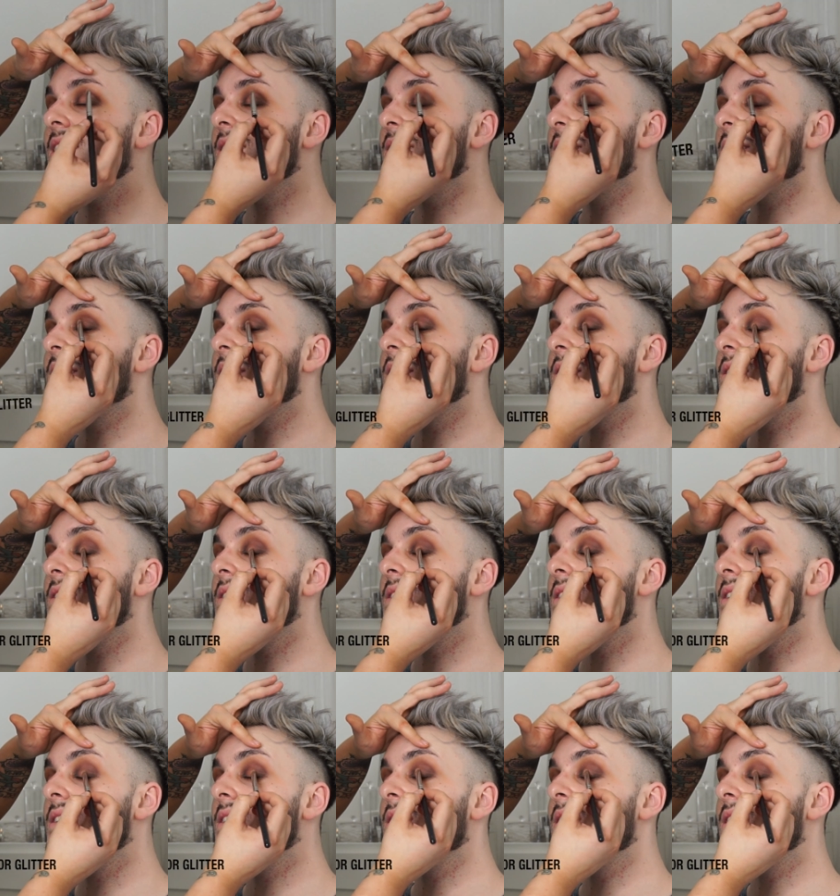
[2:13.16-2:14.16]
With a flat
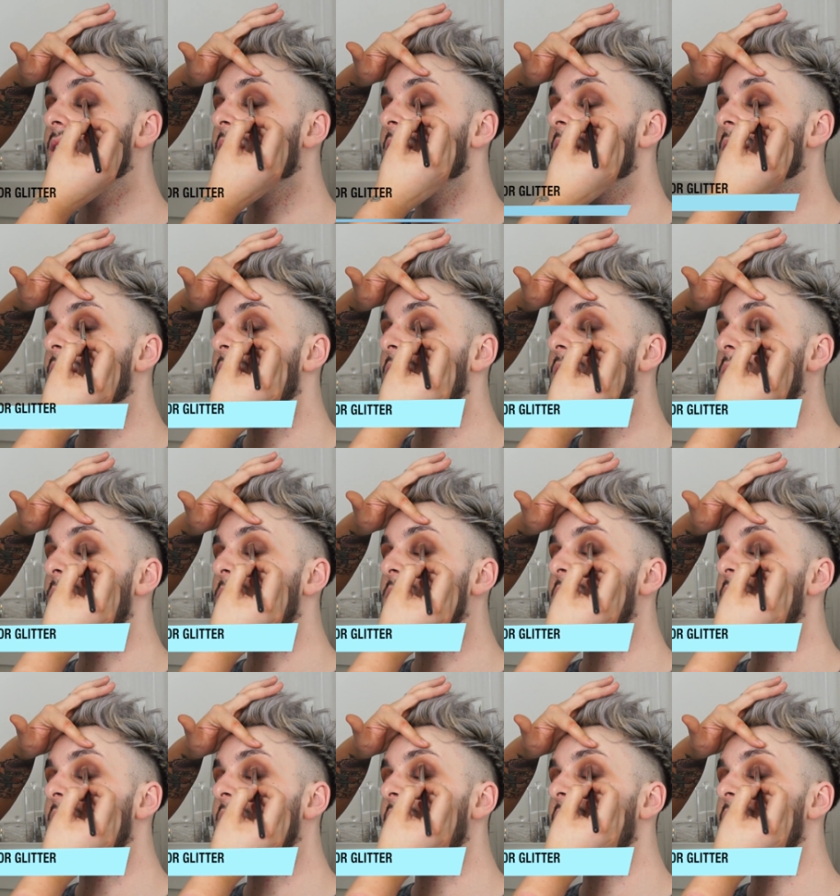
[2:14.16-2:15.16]
shadow brush from
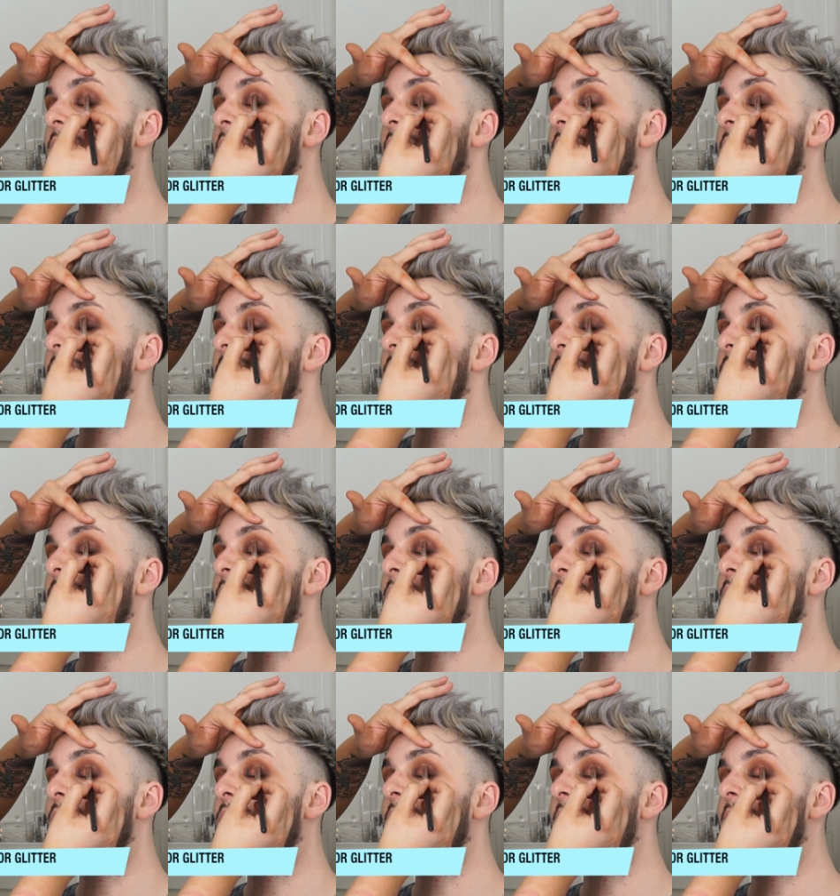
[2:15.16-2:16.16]
Zoeva, I am patting on
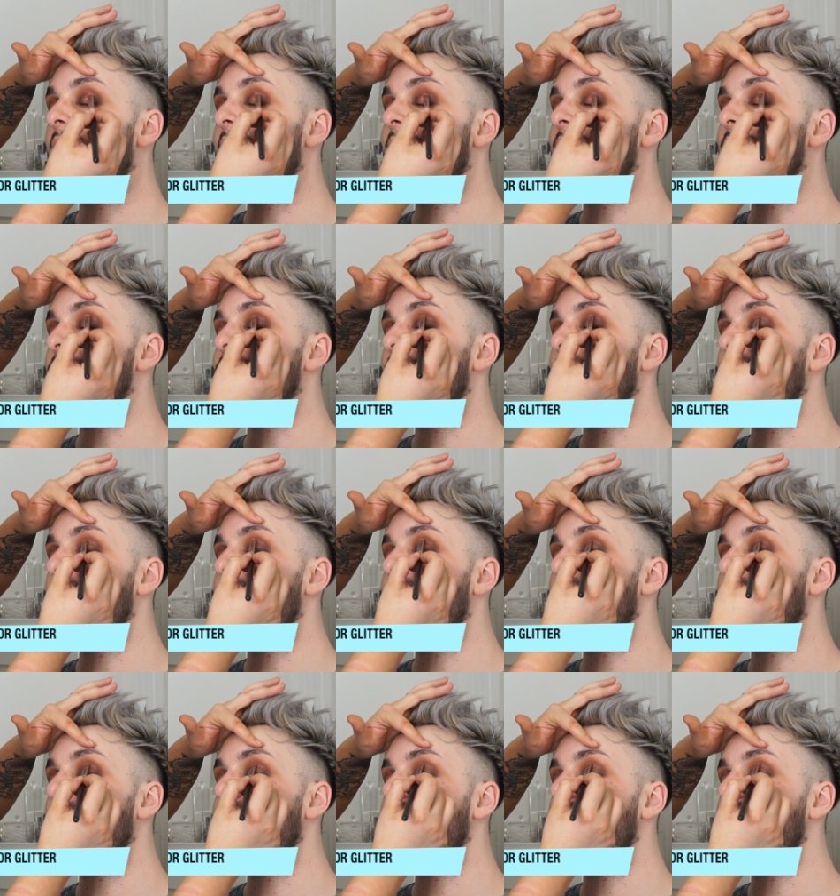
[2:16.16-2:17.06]
a tiny bit of